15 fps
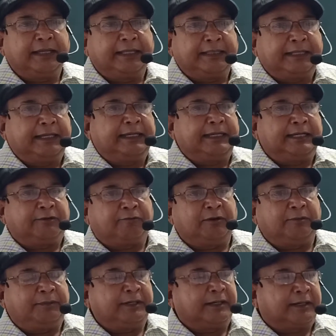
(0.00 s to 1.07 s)
then it will
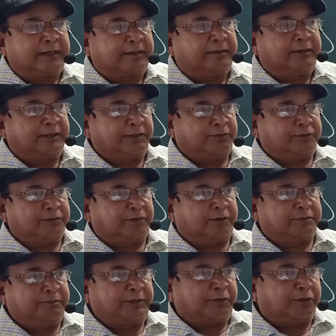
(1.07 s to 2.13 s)
be a wrong use
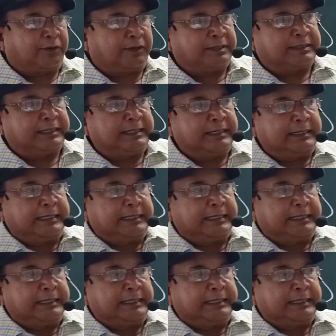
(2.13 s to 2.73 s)
of, because